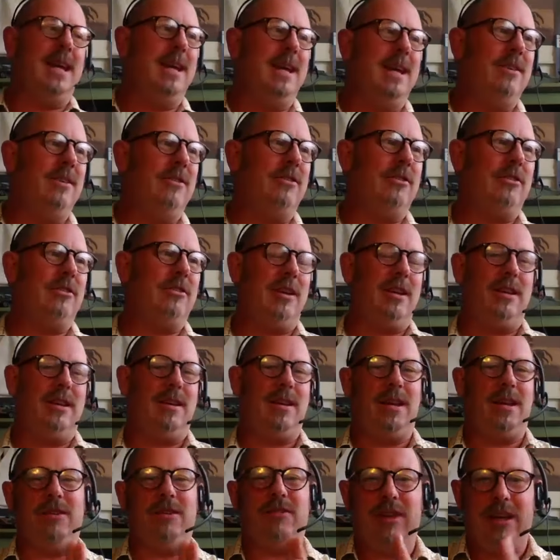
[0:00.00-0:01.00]
is
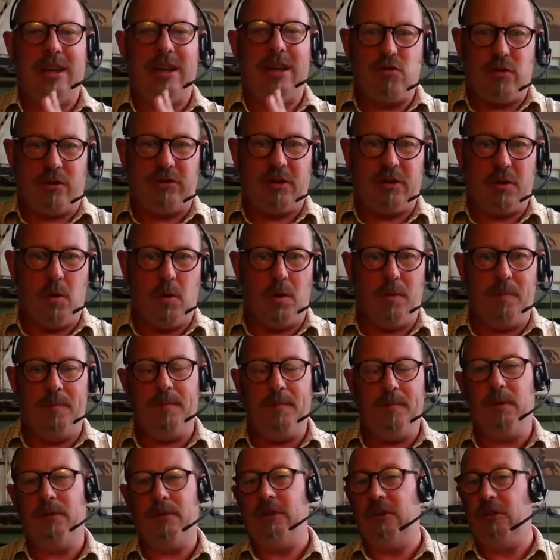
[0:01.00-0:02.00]
it's an interesting one.
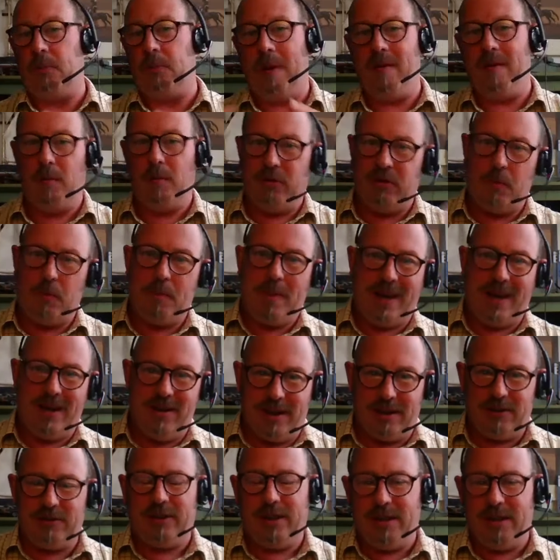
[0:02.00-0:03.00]
Was it Sperry? Was it
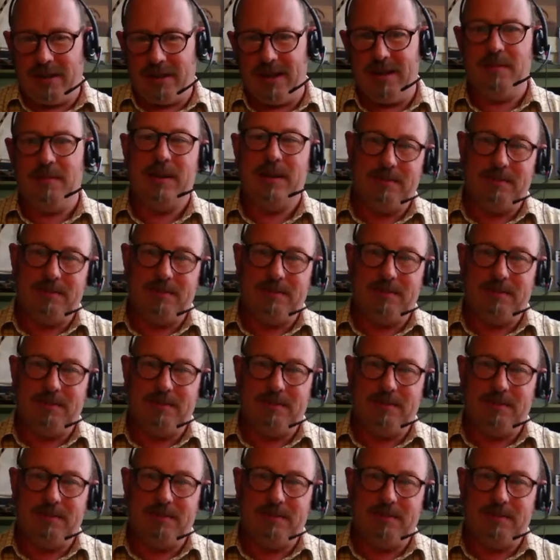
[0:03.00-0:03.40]
Bendix? Okay,